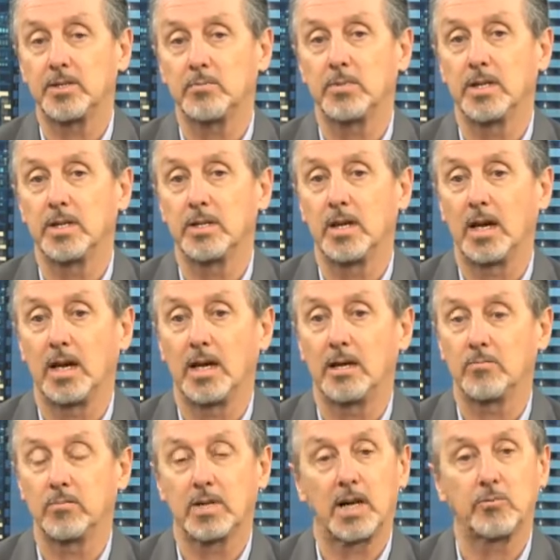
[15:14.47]
but uh,
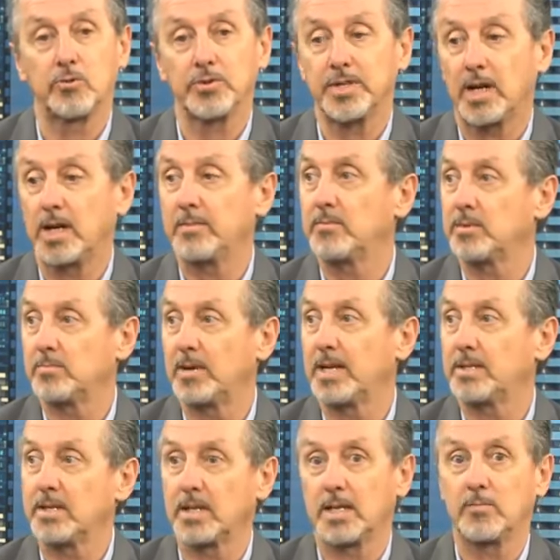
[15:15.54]
a couple times
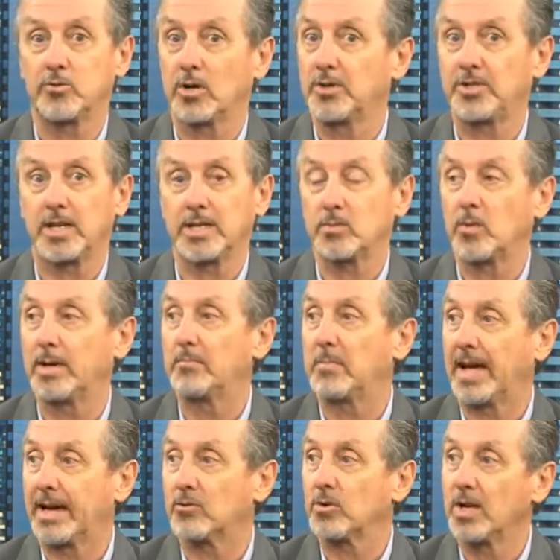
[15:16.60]
basically projects went
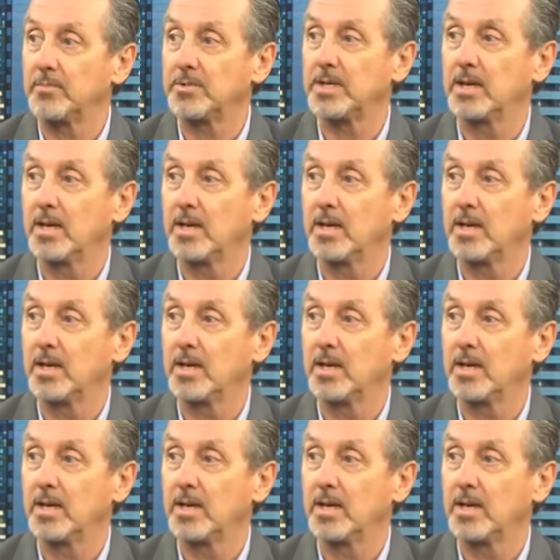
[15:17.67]
bankrupt.